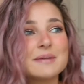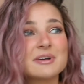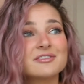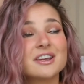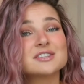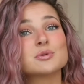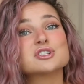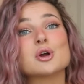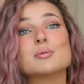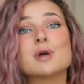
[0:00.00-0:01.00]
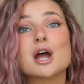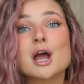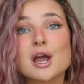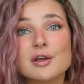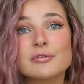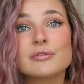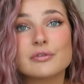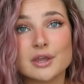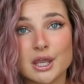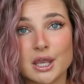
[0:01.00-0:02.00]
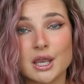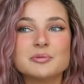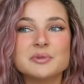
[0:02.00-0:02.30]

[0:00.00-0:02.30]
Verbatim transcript: my face was puffy.